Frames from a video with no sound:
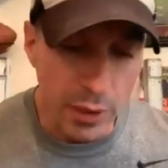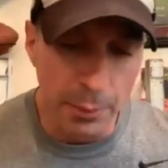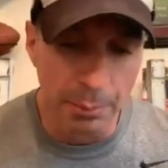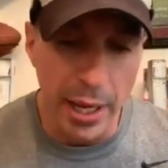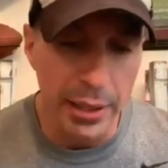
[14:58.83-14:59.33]

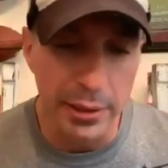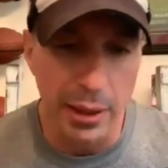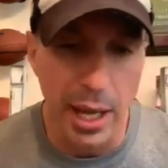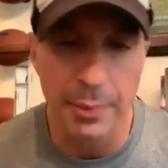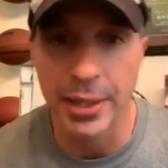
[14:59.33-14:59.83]
But
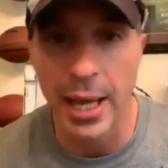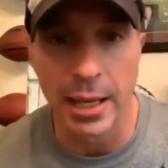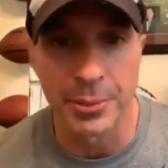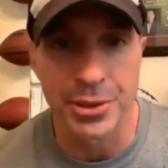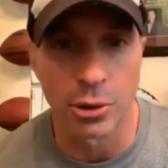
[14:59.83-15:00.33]
I mean, hey,
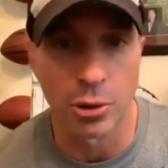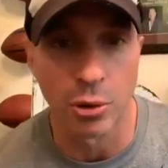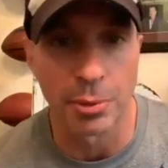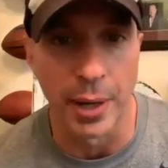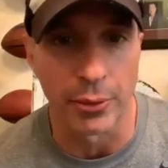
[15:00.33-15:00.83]
I'm the star
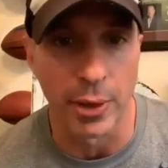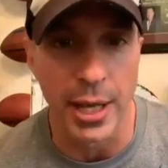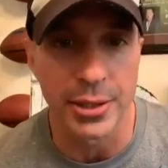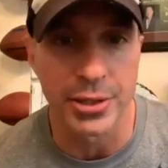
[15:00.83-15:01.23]
quarterback, right?